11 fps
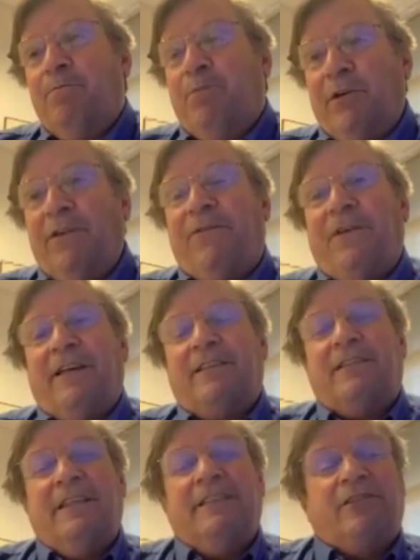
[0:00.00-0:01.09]
Bowie Fest
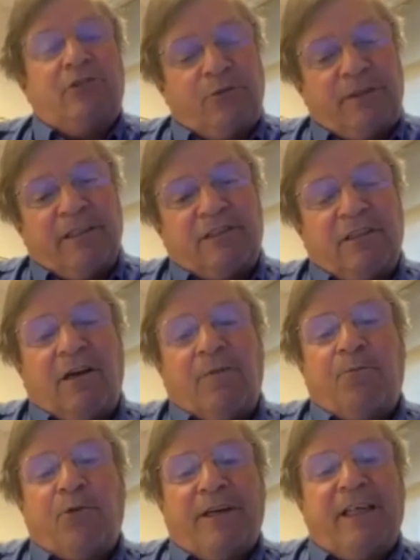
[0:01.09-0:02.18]
is the tradition of
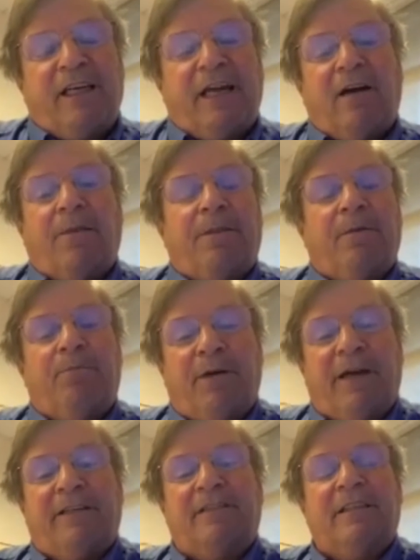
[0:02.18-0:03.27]
bringing out the
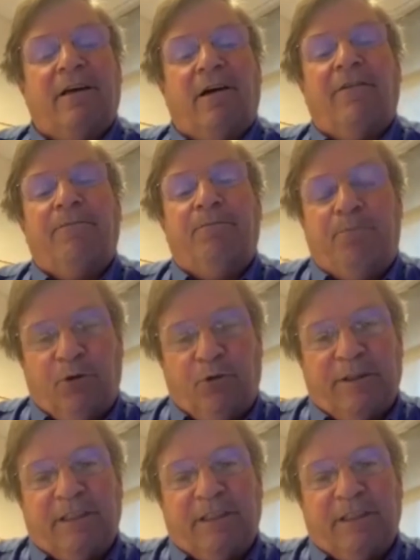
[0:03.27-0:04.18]
best of Bowie.